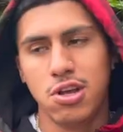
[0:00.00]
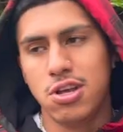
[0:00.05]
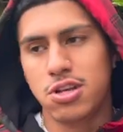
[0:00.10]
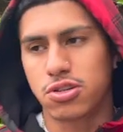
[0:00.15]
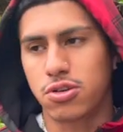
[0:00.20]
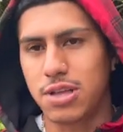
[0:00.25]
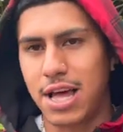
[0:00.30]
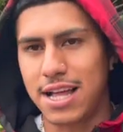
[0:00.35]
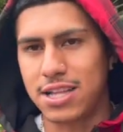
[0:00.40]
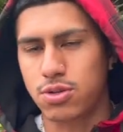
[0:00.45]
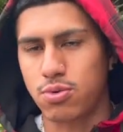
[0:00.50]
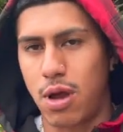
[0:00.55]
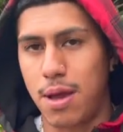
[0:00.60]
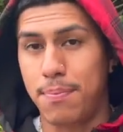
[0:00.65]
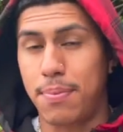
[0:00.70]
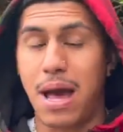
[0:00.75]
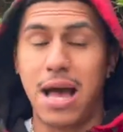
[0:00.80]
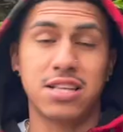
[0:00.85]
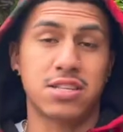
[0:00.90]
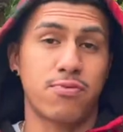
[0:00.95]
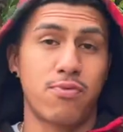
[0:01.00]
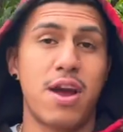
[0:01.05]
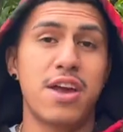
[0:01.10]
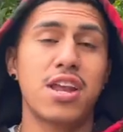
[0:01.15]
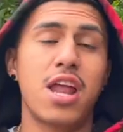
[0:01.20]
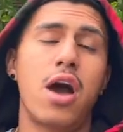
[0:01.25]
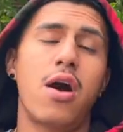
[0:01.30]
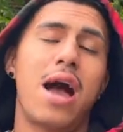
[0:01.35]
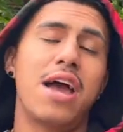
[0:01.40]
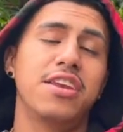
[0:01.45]
So that's why. But as of right
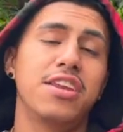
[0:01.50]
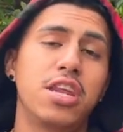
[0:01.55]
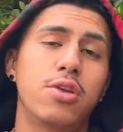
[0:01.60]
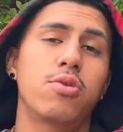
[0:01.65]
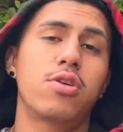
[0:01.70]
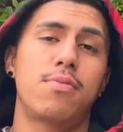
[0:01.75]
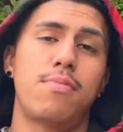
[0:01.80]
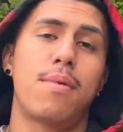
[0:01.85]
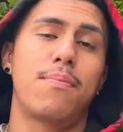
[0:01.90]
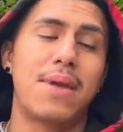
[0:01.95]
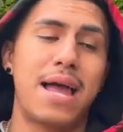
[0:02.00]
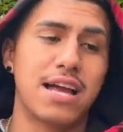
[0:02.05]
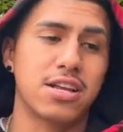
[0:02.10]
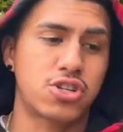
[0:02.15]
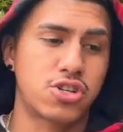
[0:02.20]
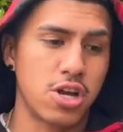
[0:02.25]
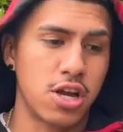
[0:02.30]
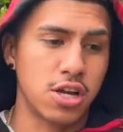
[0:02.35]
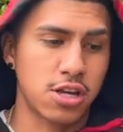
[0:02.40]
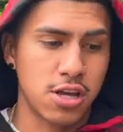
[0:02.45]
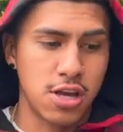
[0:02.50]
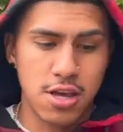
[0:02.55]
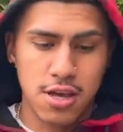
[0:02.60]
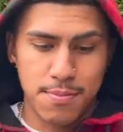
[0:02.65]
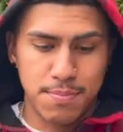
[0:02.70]
now, I need one on my black chug